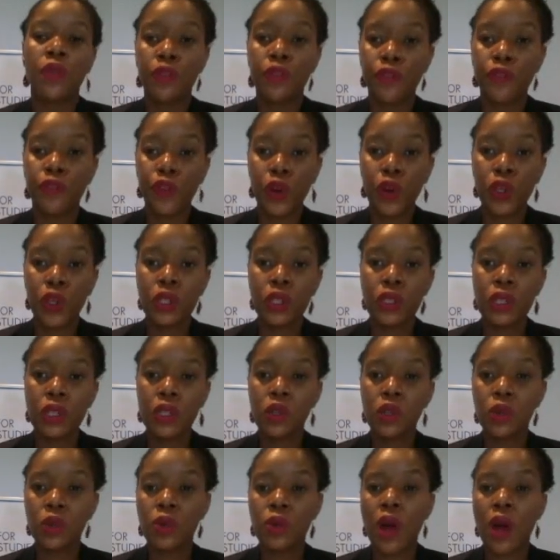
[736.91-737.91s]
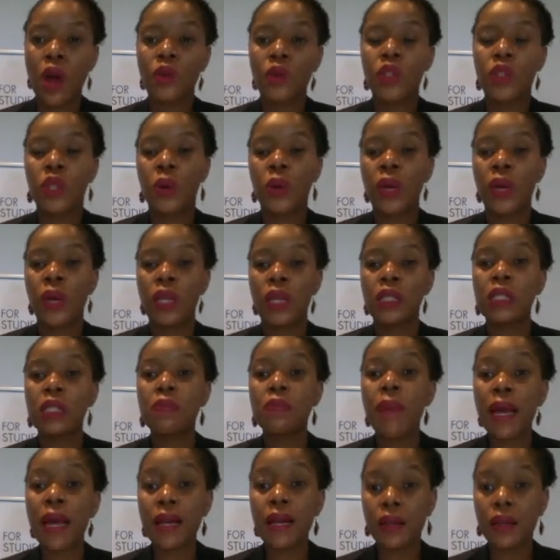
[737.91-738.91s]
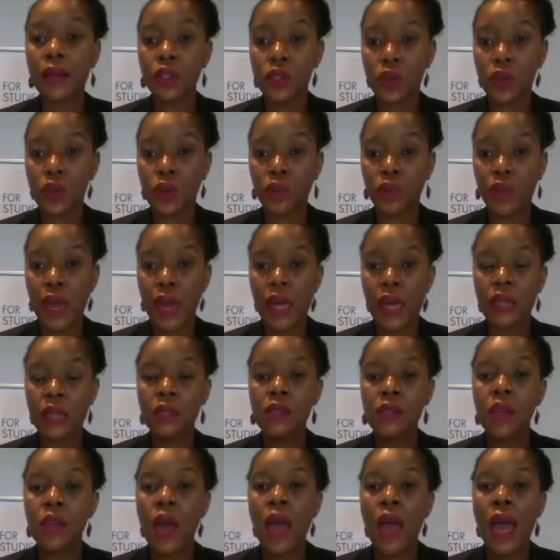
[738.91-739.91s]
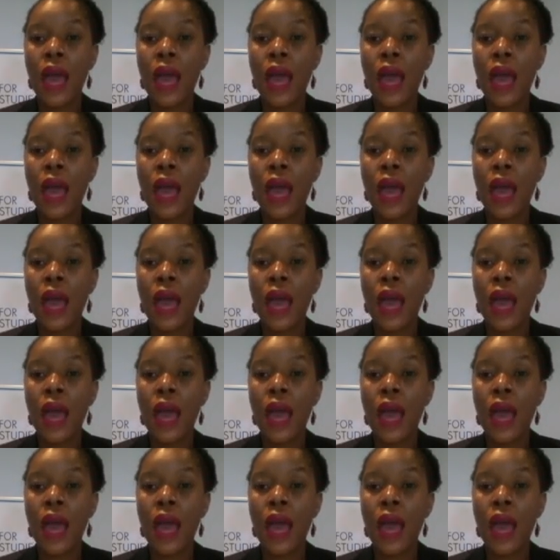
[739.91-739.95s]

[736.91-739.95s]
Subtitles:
The first is around doing smuggler surveys